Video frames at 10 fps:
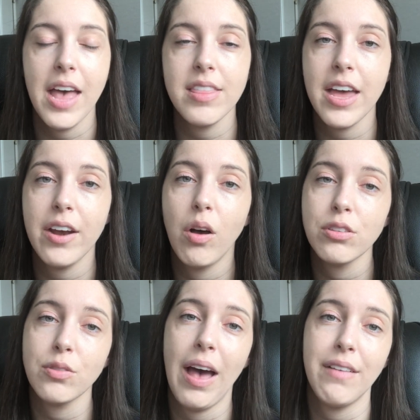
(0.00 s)
and then
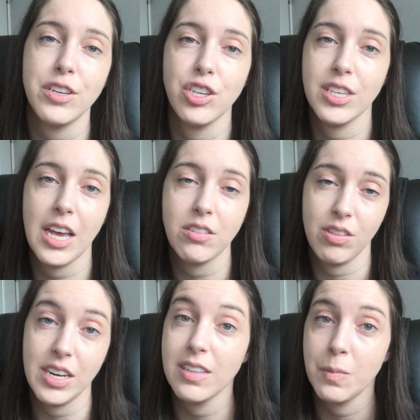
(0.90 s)
also have it just set
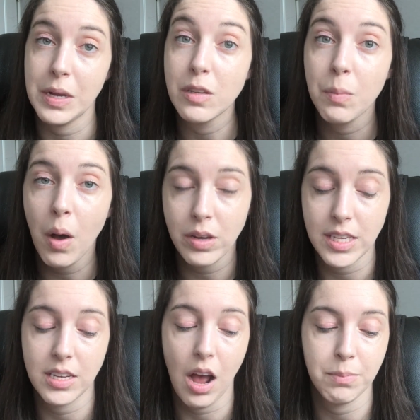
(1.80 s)
so that it spins
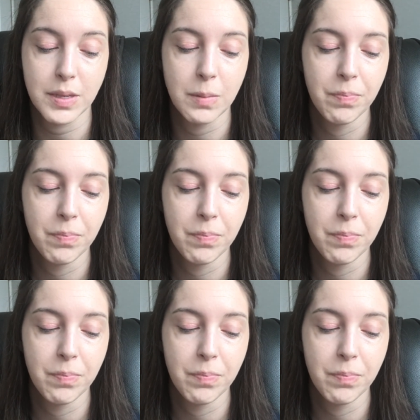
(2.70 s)
Pokestops.